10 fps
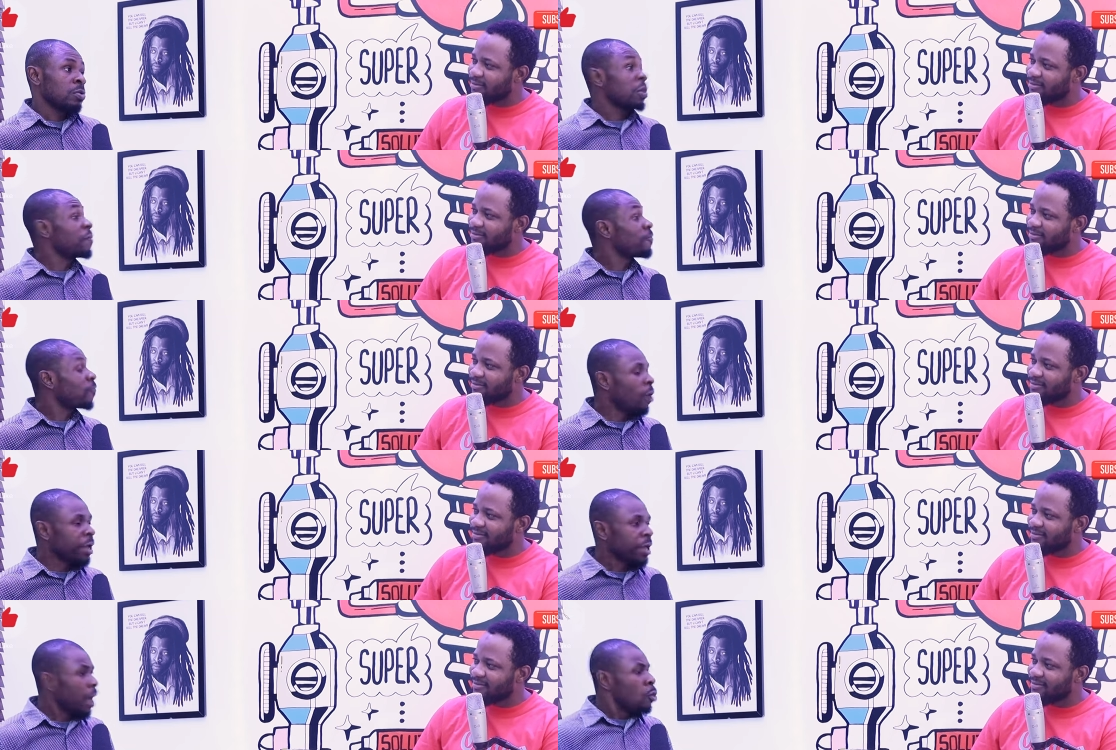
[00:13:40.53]
Speaker 1: If fall
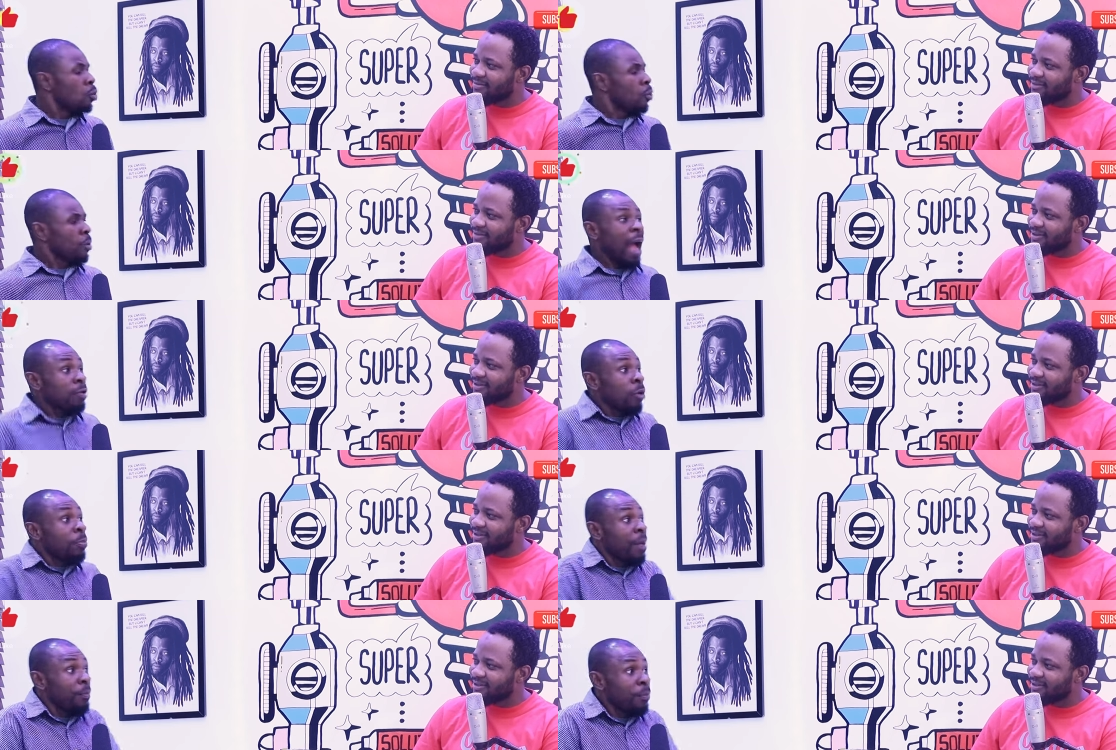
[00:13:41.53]
in hand... I don't
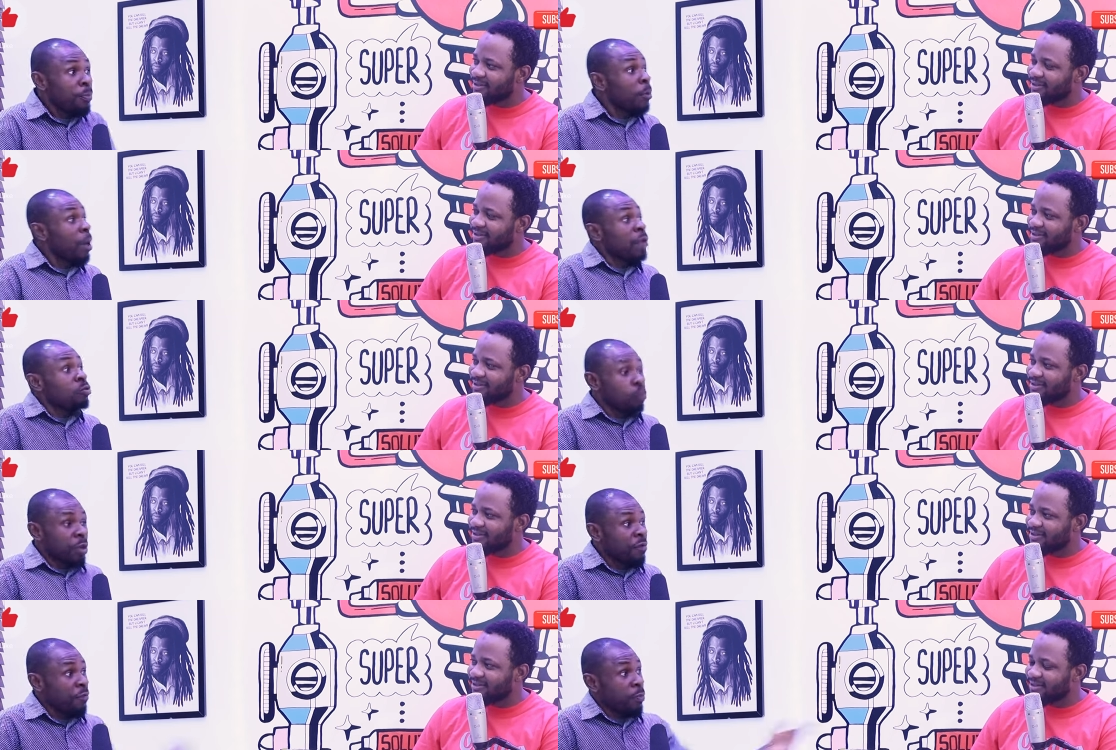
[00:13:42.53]
blame... People,
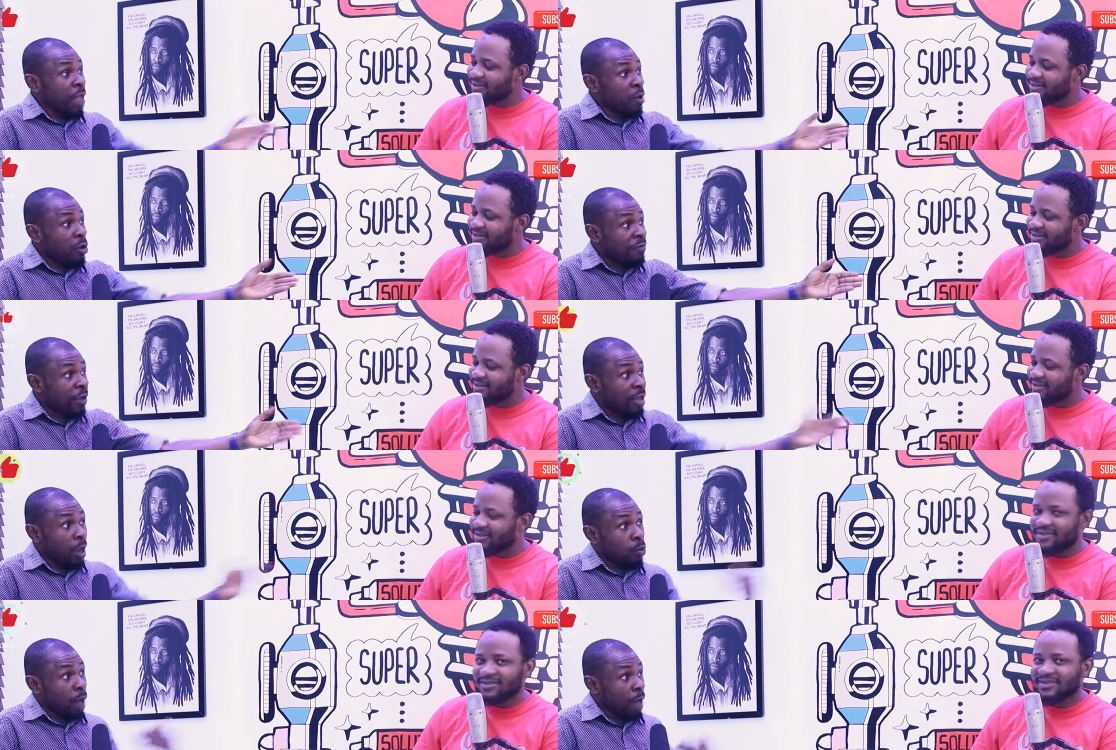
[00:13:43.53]
if they don't give an
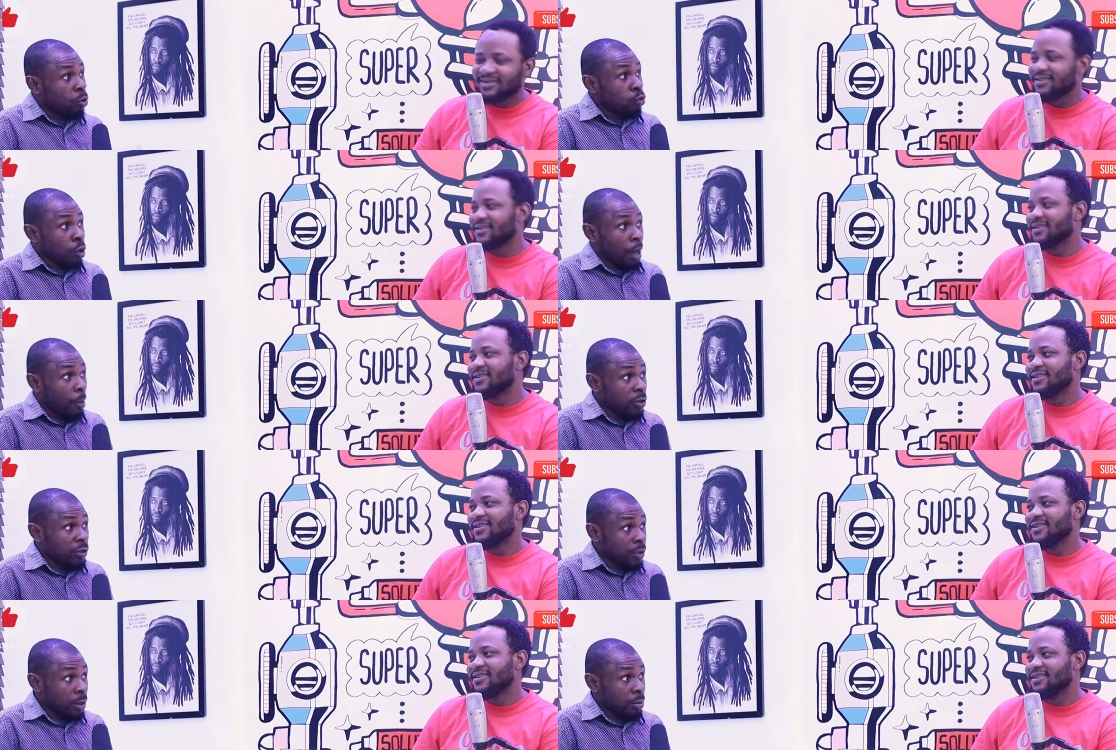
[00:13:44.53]
award, I don't talk about this
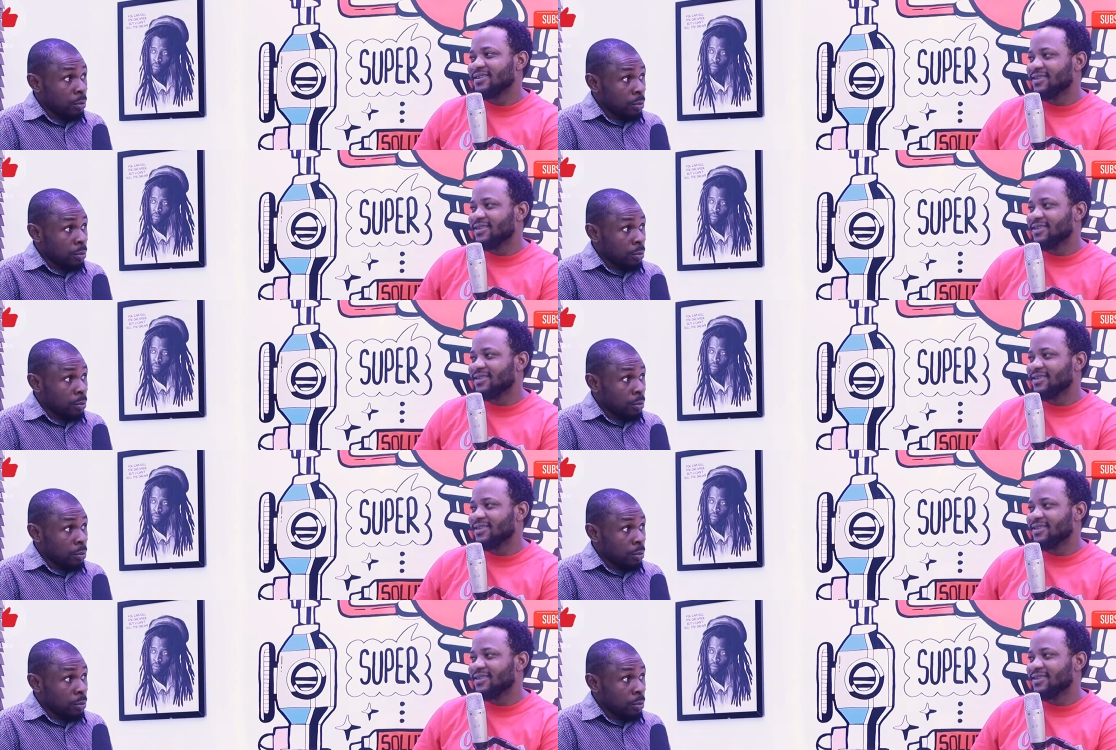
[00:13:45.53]
thing now.